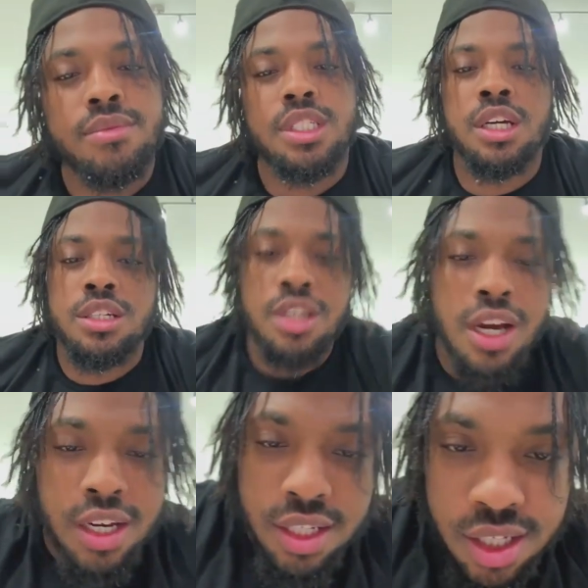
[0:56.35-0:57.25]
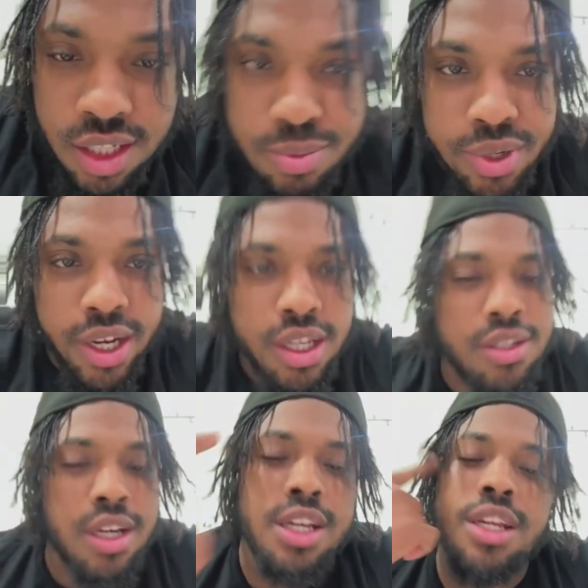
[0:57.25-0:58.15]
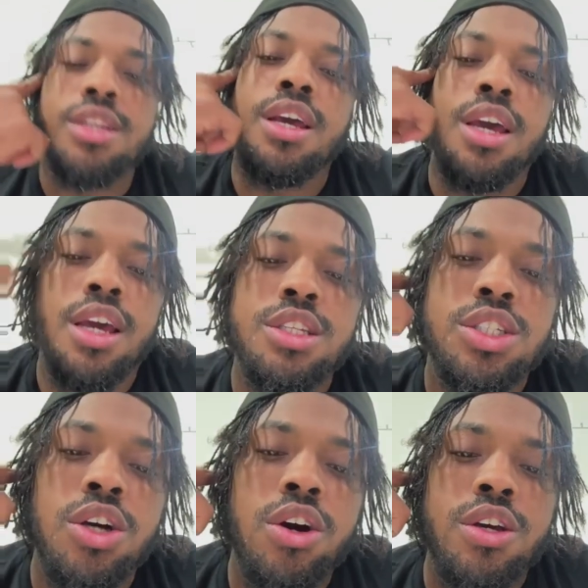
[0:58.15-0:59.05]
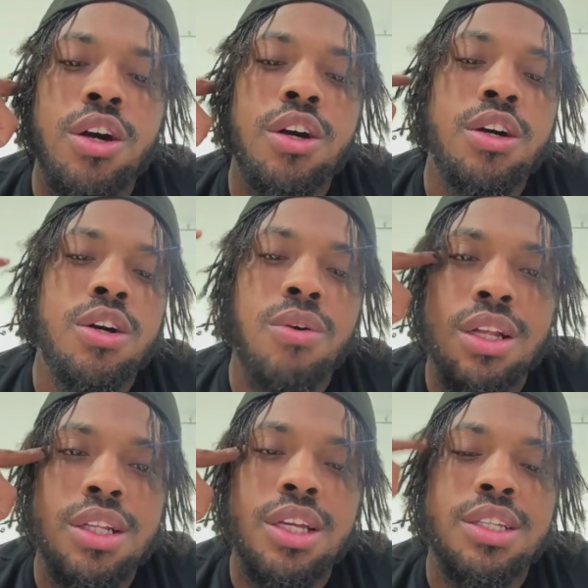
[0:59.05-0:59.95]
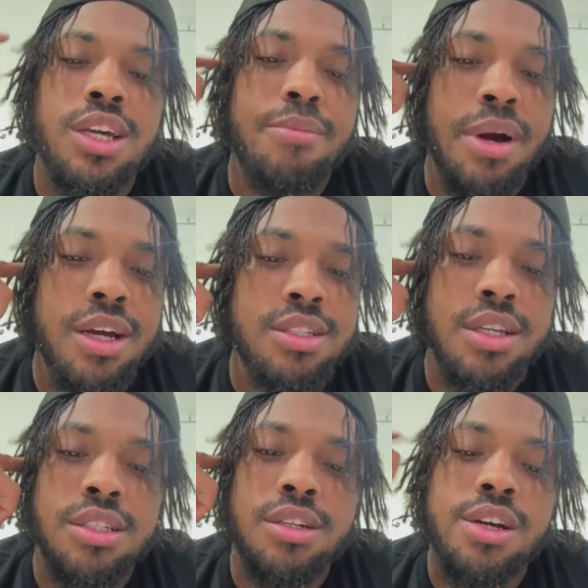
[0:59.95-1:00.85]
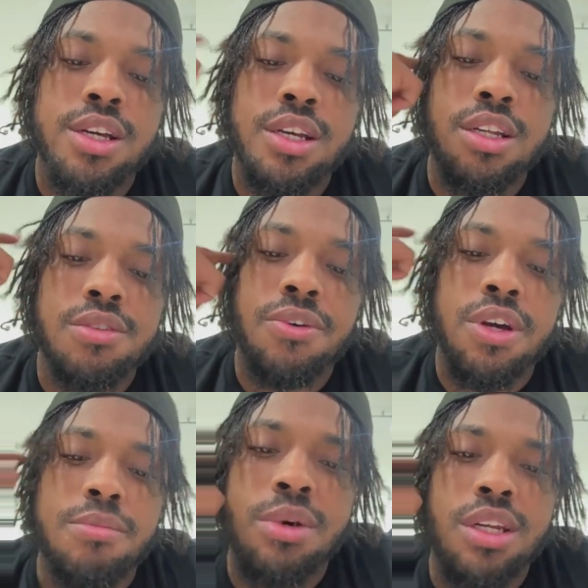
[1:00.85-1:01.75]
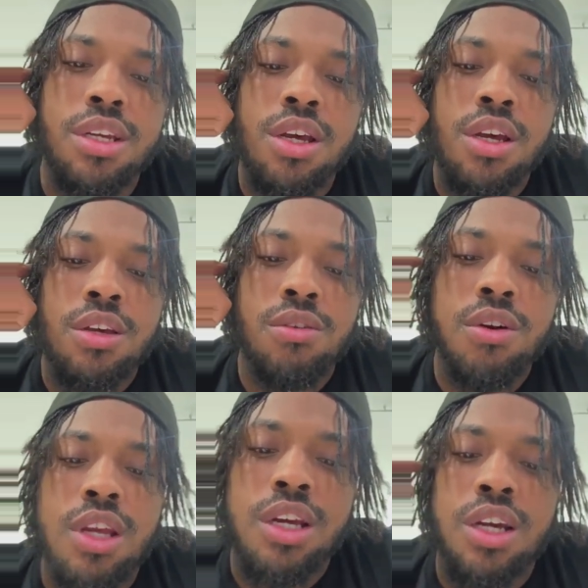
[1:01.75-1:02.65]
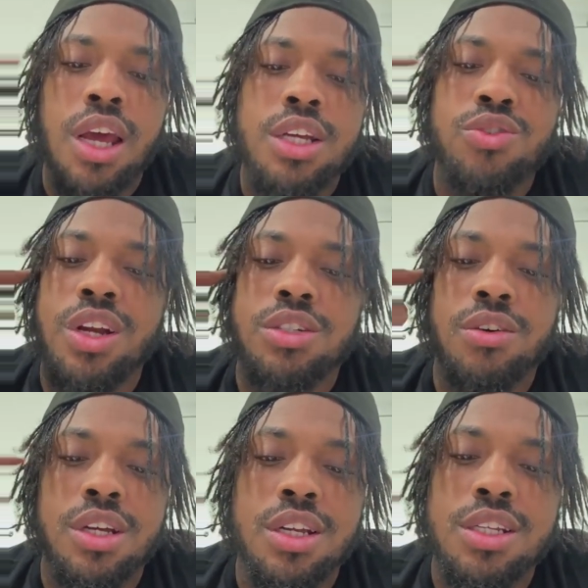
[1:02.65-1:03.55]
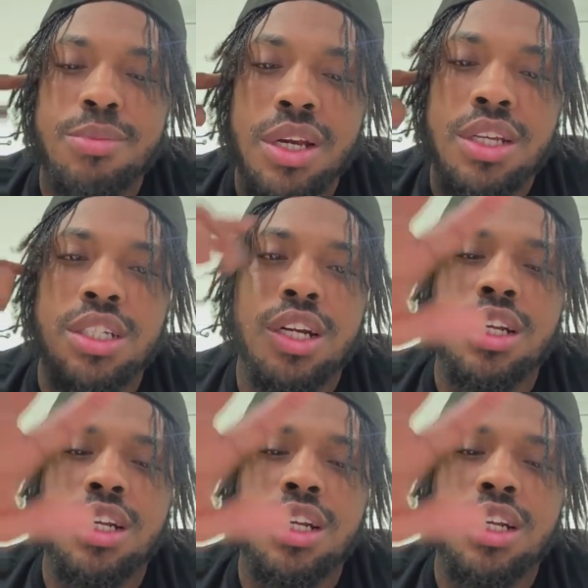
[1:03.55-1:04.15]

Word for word: So I can show y'all how to get this bread. So I can in install y'all qualities and y'all mindset so y'all can get this fucking money. You don't need a good ass credit score to get this money. Share